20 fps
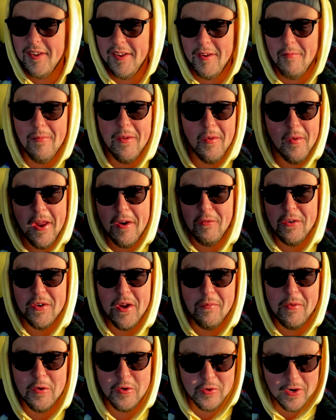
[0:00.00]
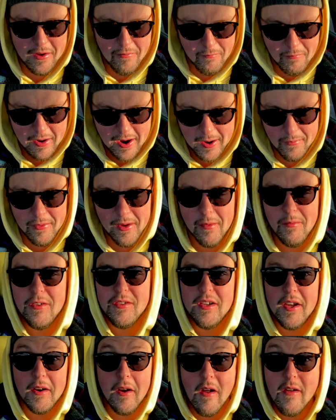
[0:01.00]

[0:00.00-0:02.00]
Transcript: every time they're driving by me, I'm just like,